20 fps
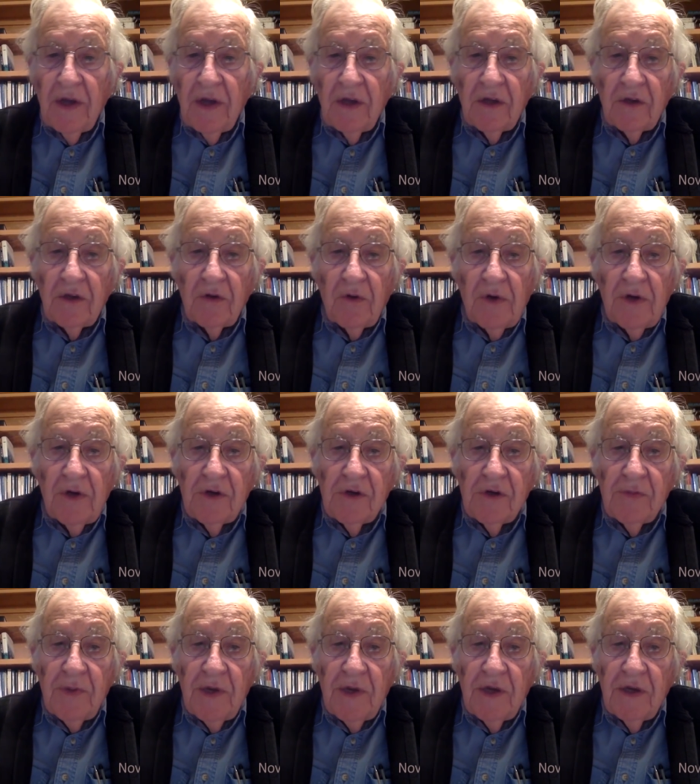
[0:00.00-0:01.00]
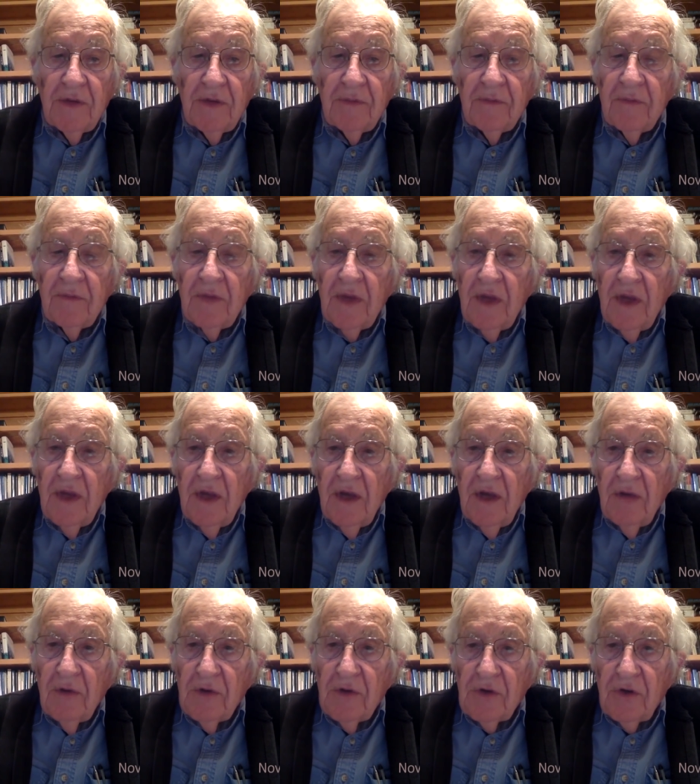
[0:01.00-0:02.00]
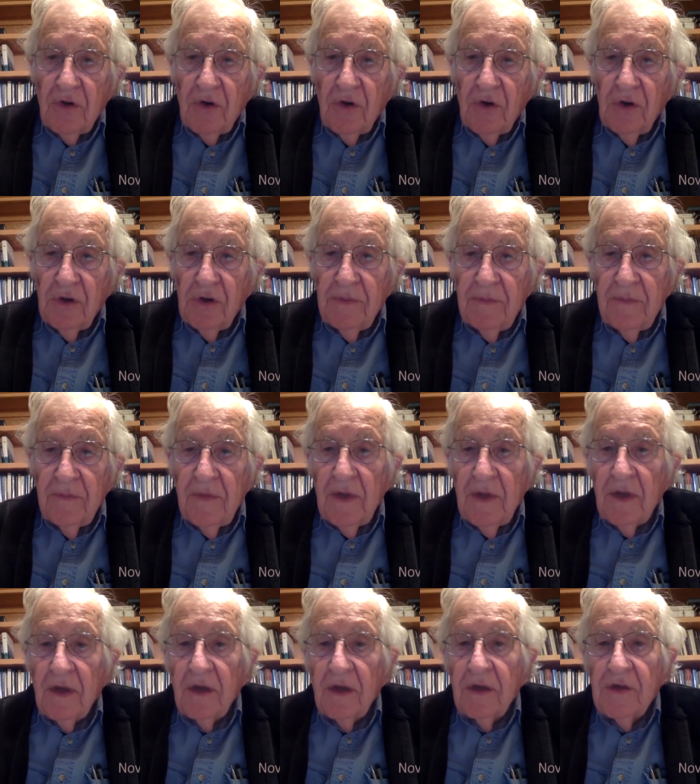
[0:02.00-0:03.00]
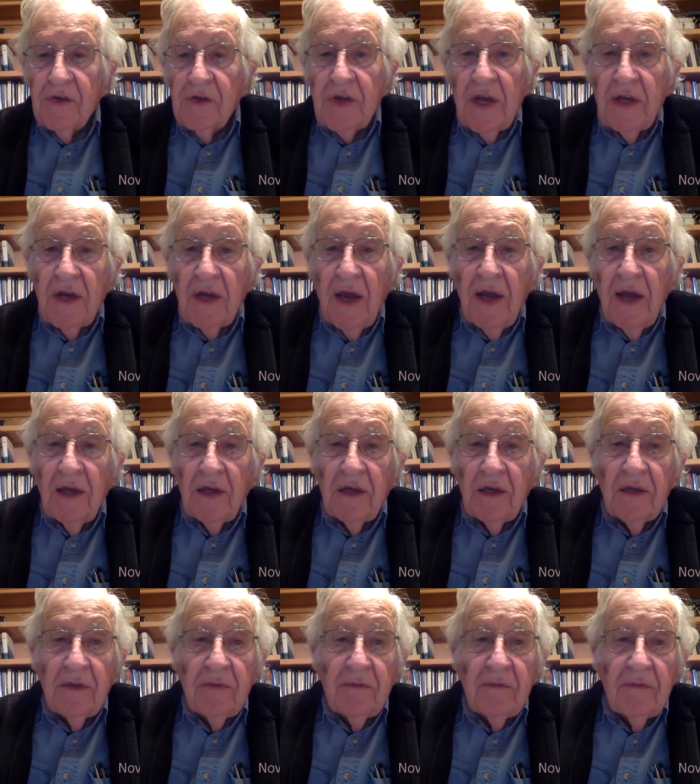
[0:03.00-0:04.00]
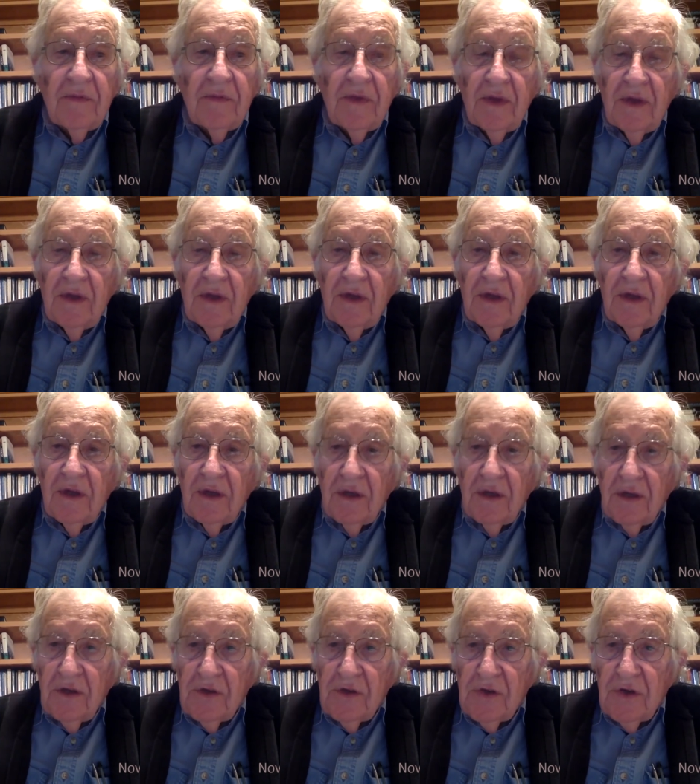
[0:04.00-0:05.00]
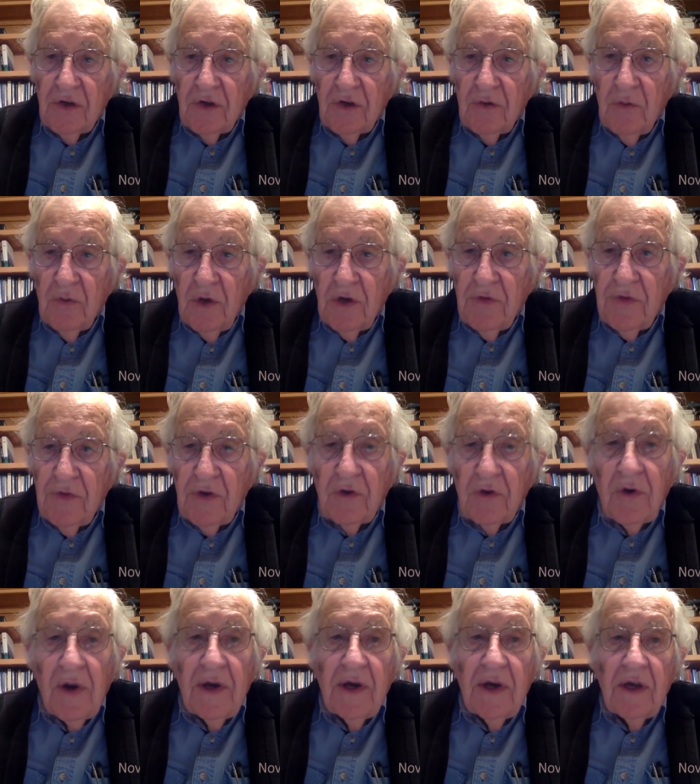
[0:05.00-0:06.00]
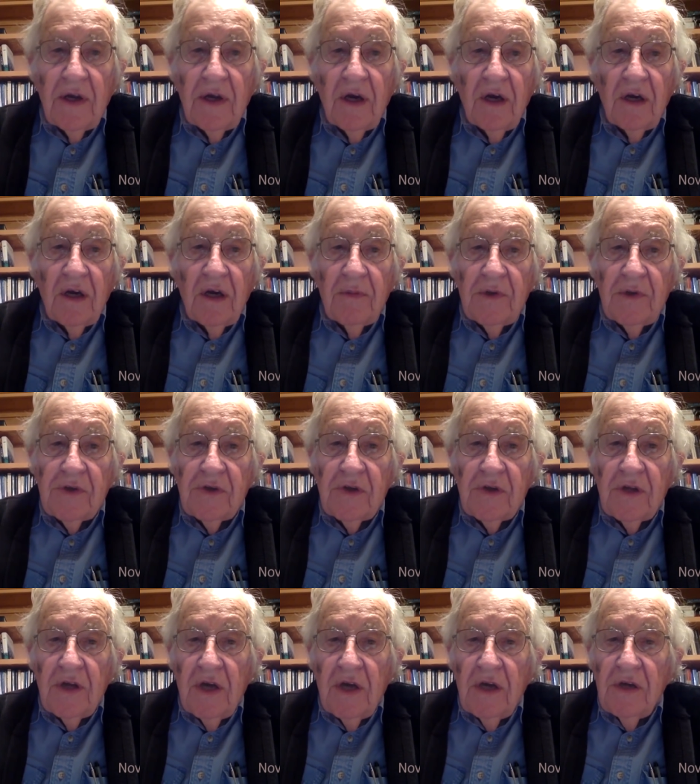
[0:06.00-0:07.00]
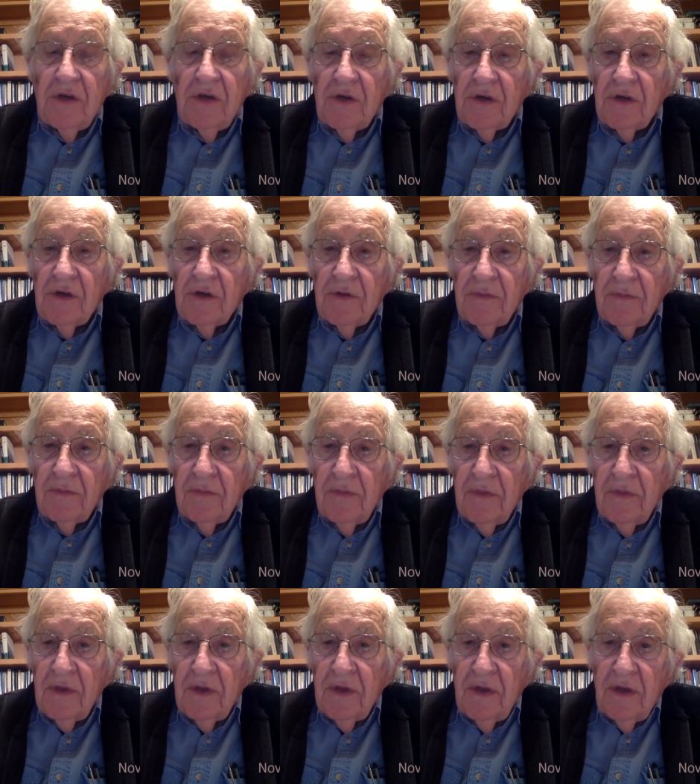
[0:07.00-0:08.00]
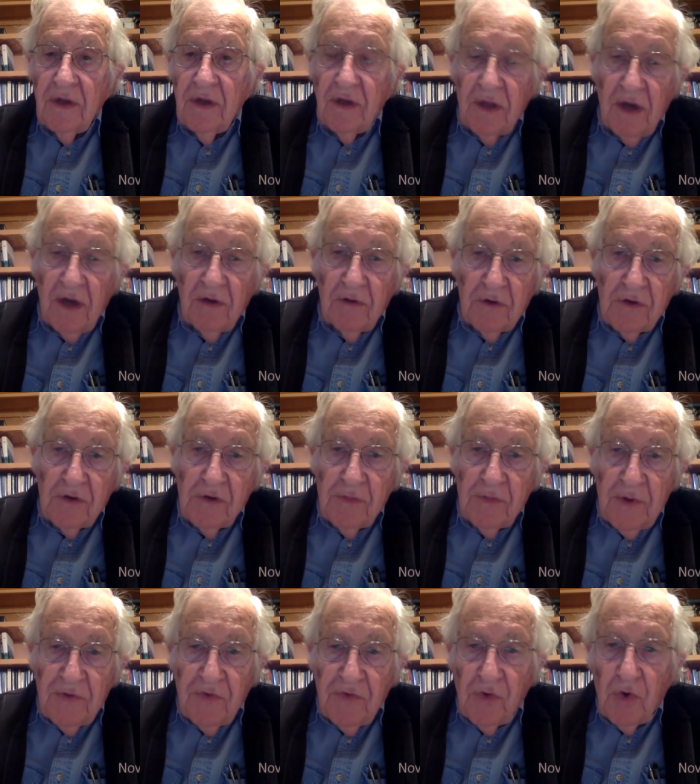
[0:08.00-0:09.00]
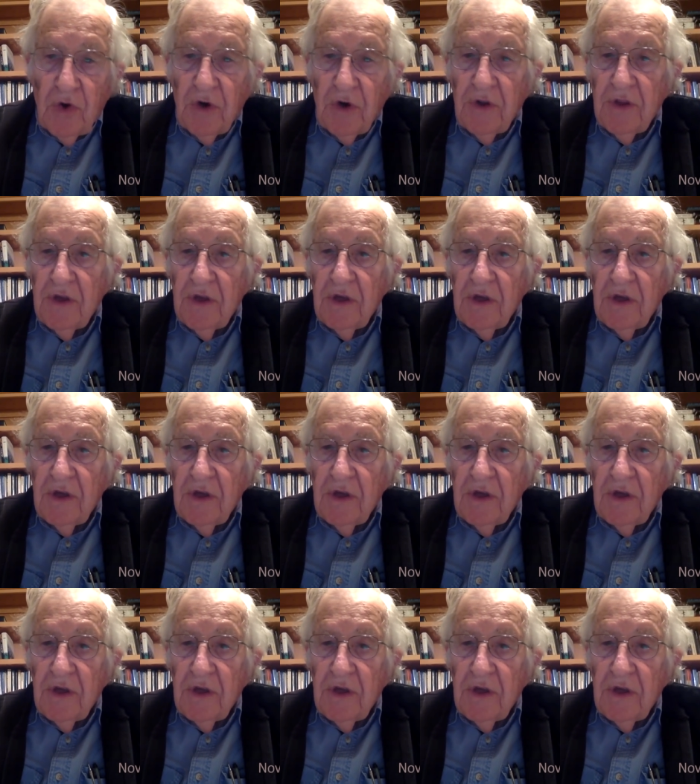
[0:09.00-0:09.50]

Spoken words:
Princeton, was called St. Allen, considered one of the great economists of the ages. That was before the